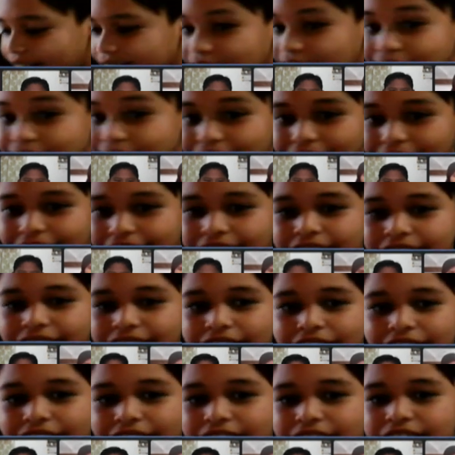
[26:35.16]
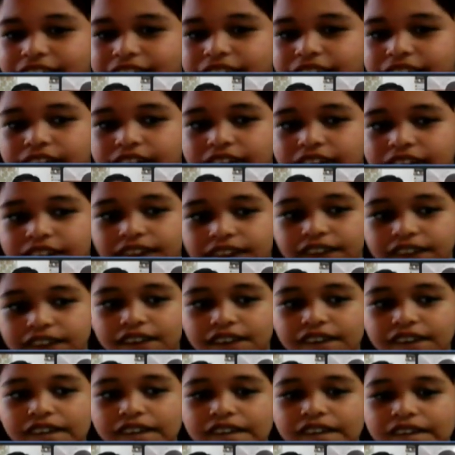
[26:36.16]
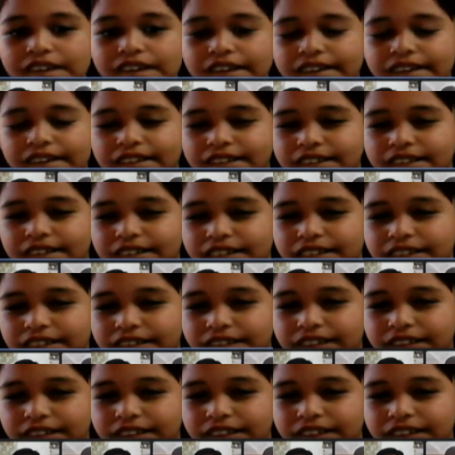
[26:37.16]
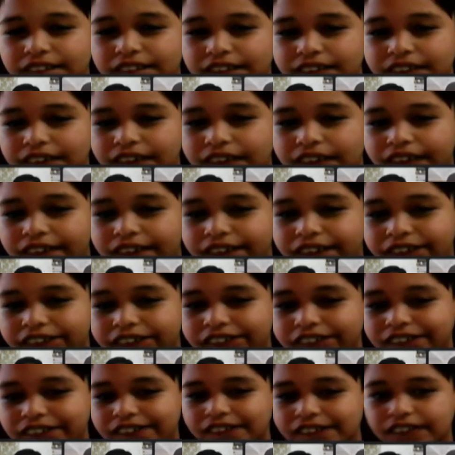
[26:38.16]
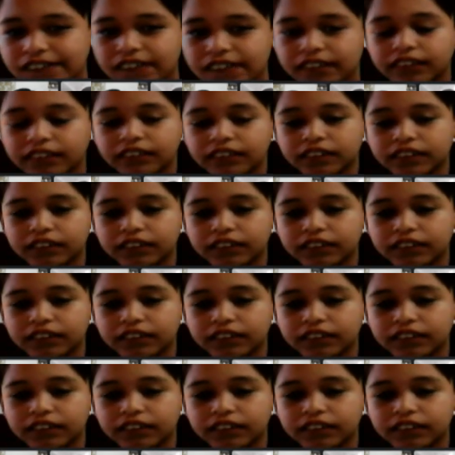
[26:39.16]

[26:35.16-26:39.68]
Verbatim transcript: and red colour. Sweet and red. Okay.